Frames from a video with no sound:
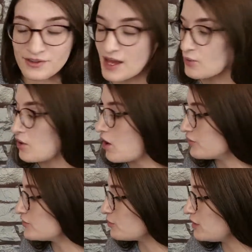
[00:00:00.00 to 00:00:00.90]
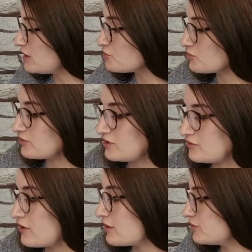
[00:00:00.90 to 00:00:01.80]
that will also be
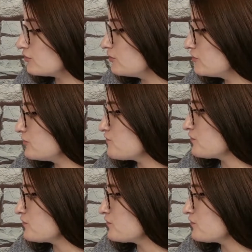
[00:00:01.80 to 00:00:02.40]
interesting fossils.